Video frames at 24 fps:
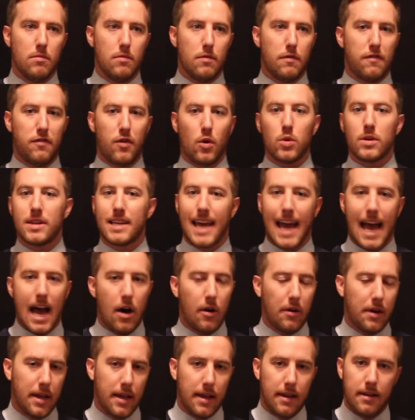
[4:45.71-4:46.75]
Fulton
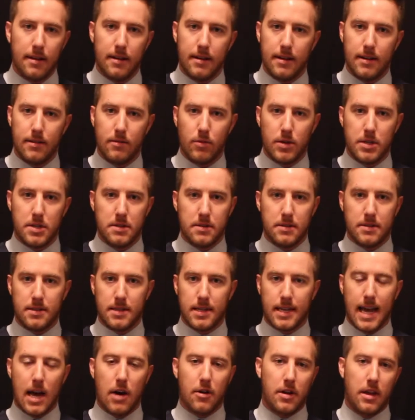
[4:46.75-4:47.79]
County, which is
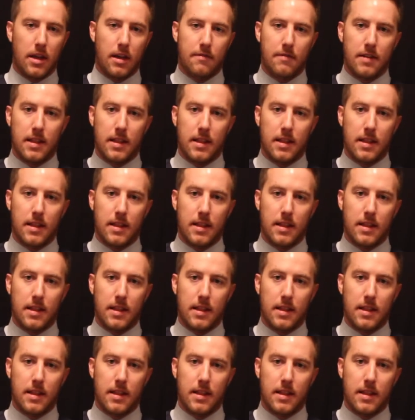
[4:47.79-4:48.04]
the county